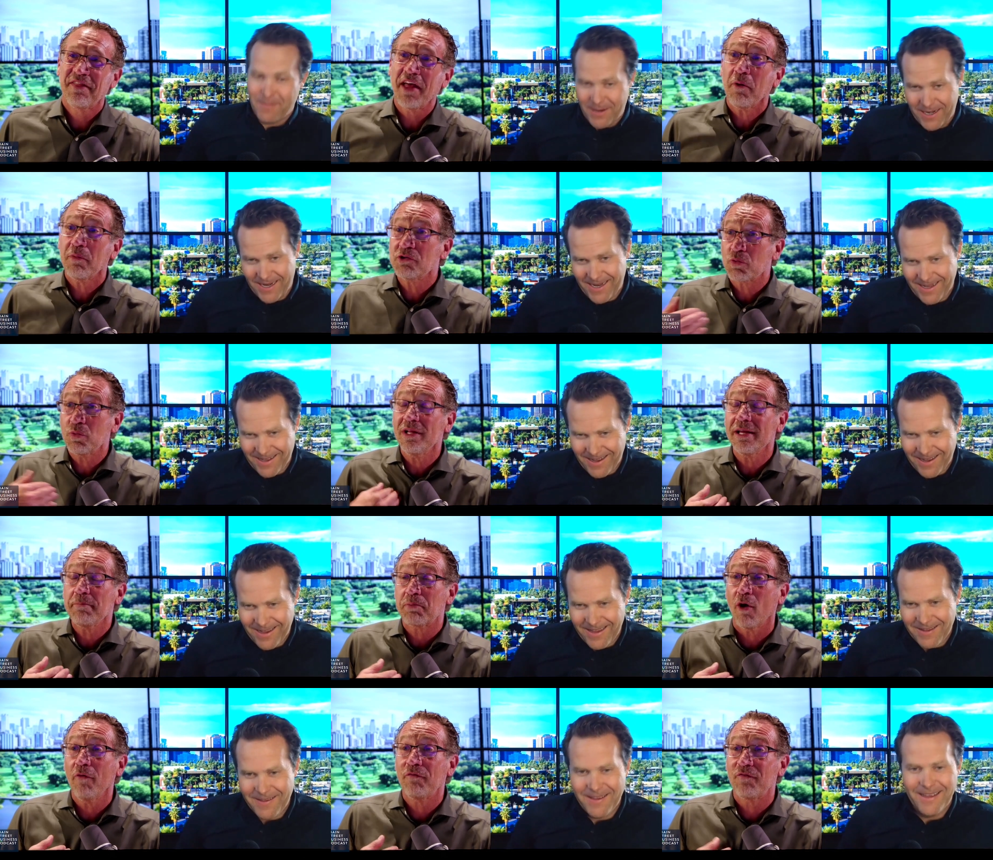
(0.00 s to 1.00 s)
Speaker 1: that was really
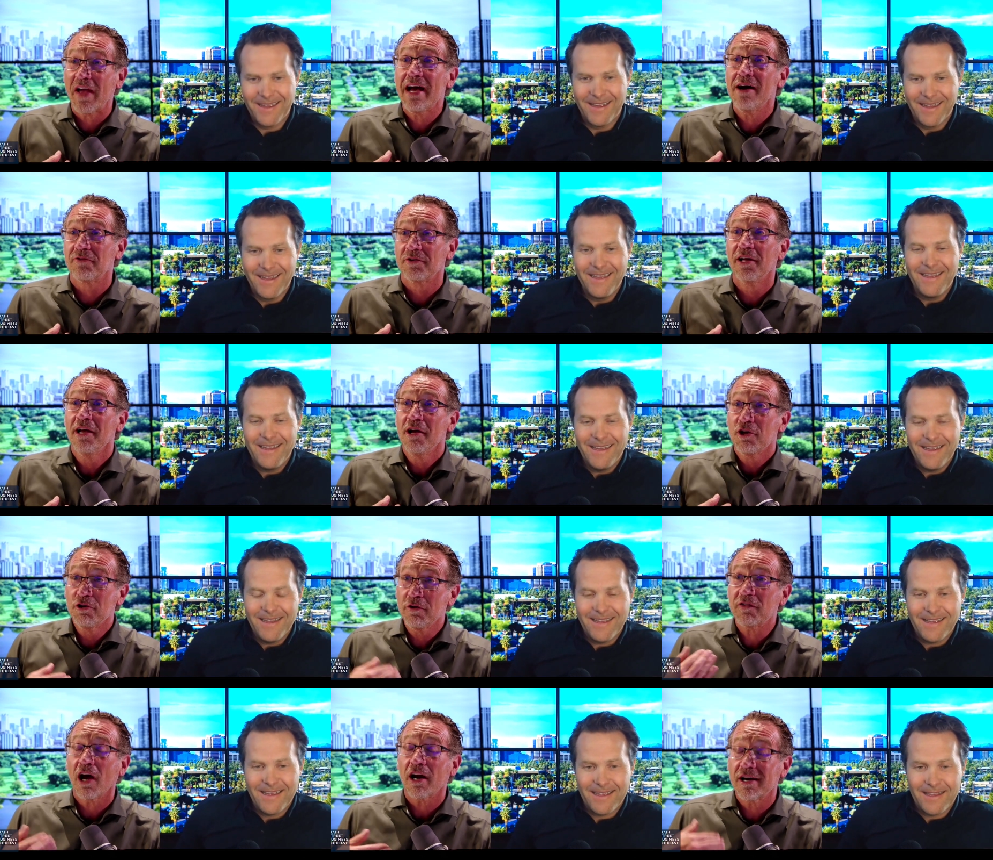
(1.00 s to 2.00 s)
profound.
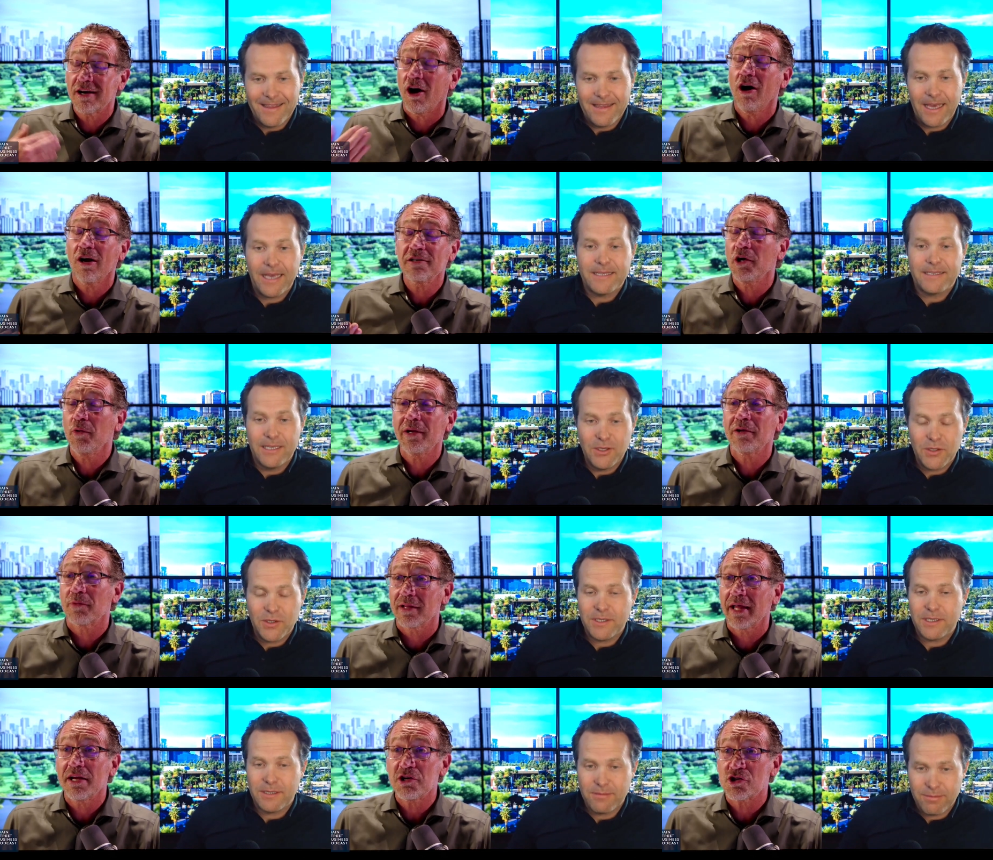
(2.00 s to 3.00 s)
You've got an ongoing
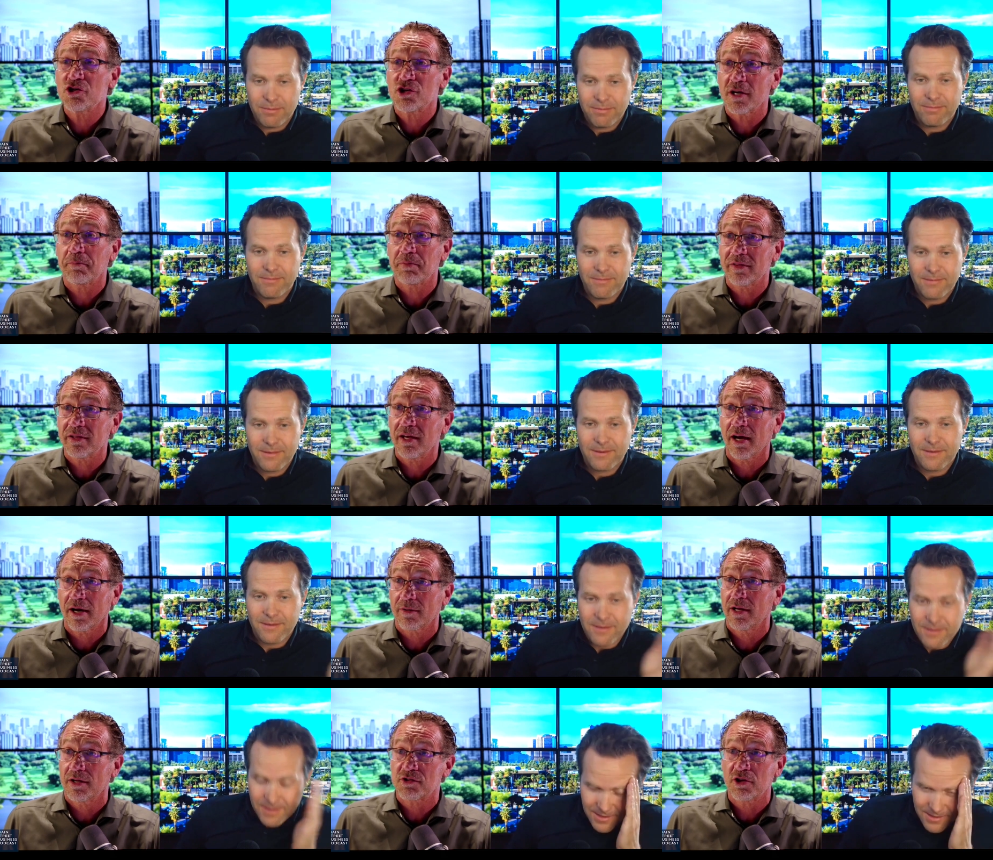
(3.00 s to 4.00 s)
relationship with the
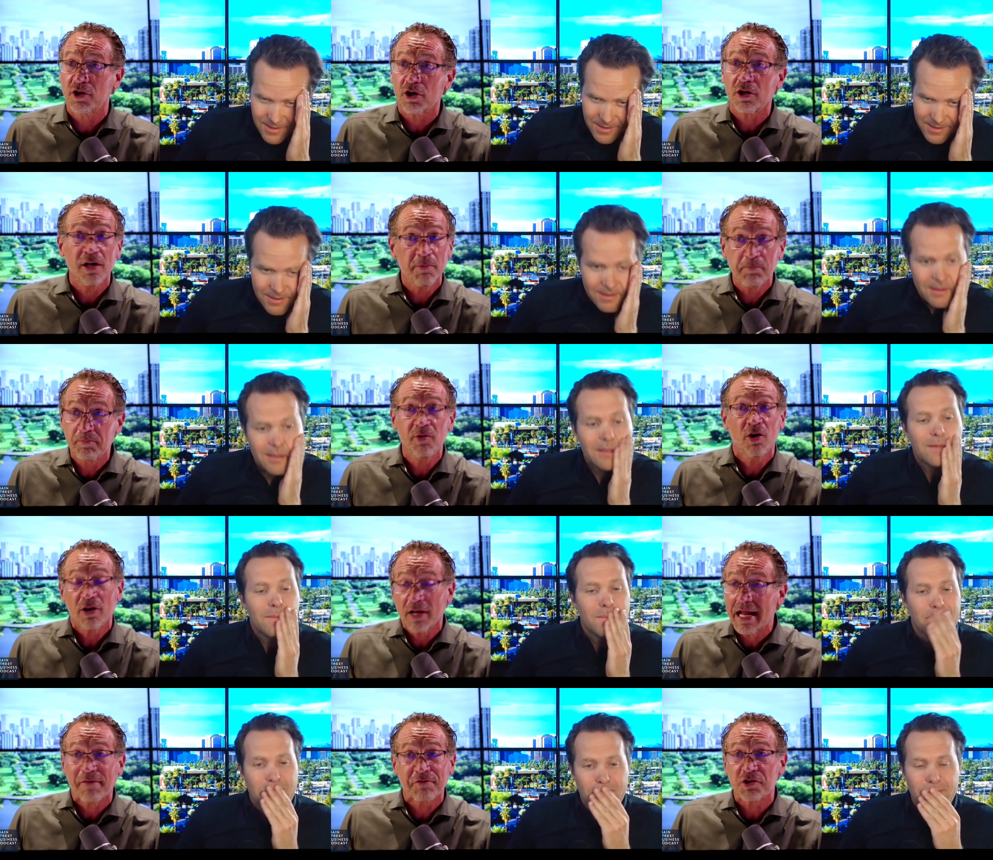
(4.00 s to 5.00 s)
IRS. You're gonna you're
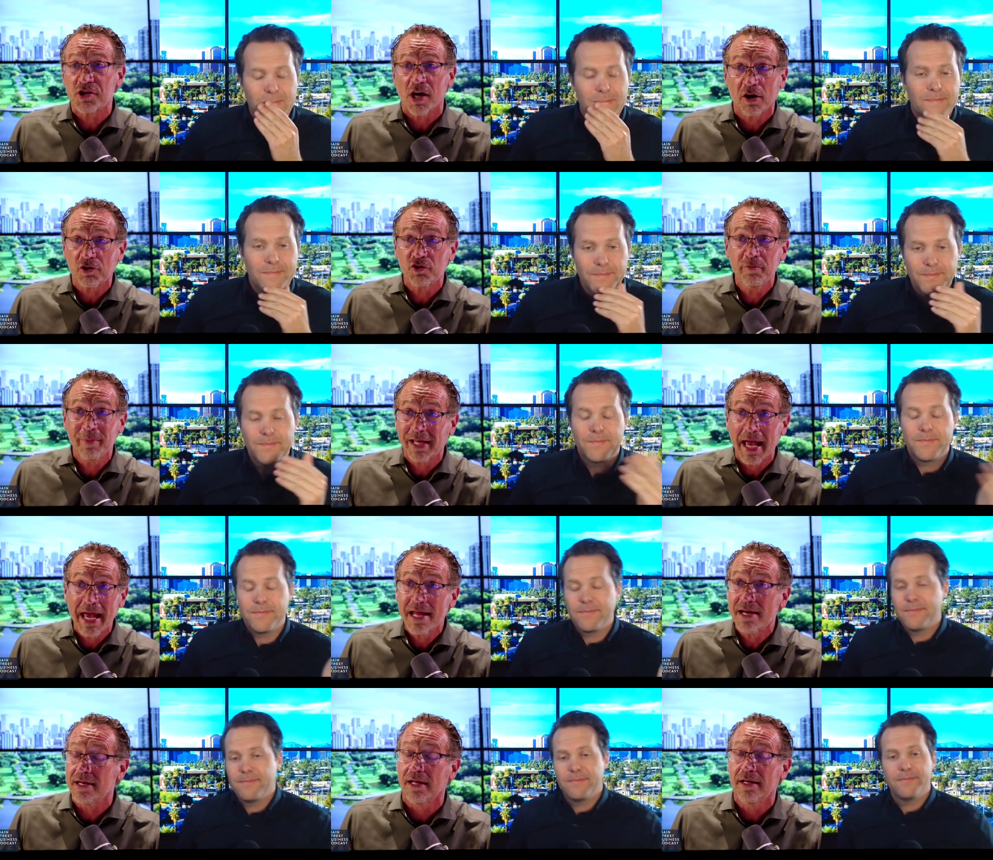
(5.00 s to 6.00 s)
gonna have to talk to him
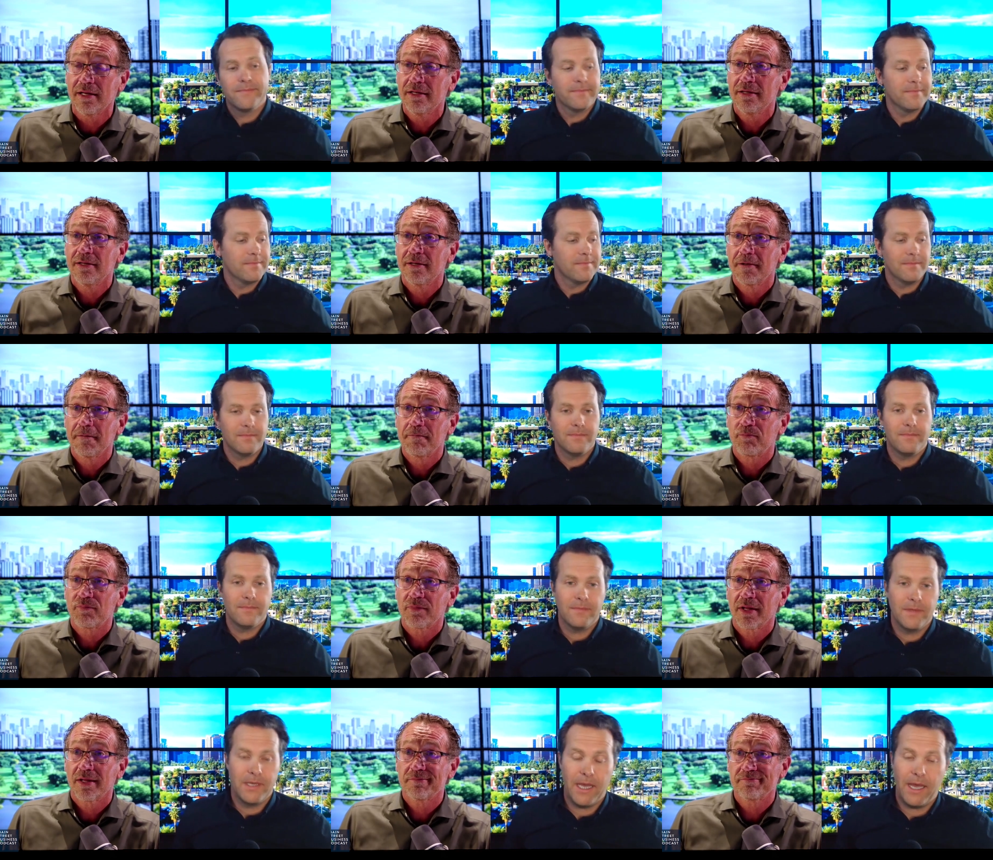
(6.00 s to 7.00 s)
again.
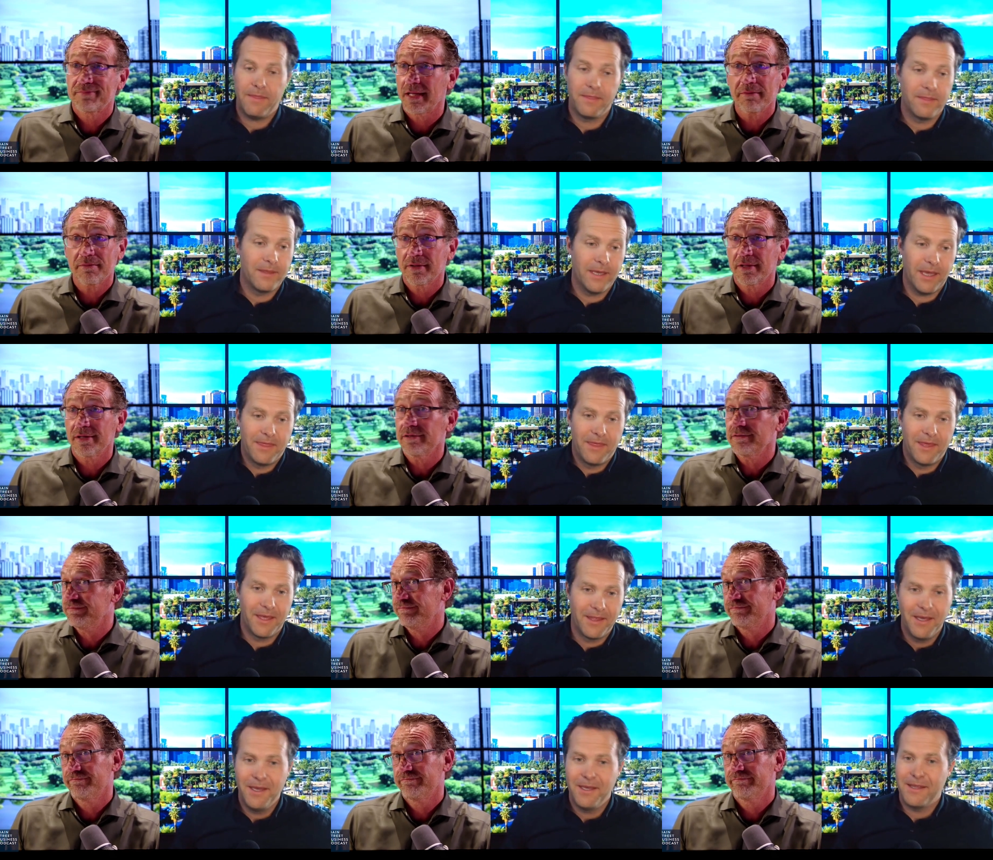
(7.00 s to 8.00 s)
Yeah, they, yeah, you know?
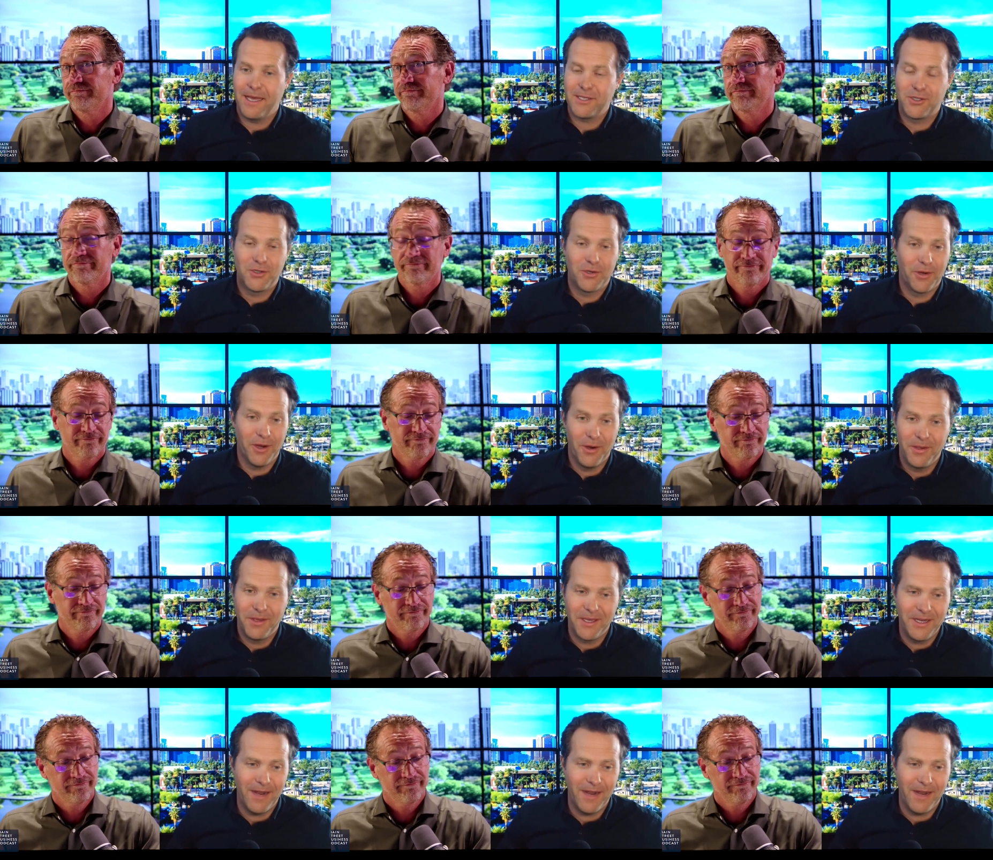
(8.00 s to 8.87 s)
that's
Speaker 2: true. You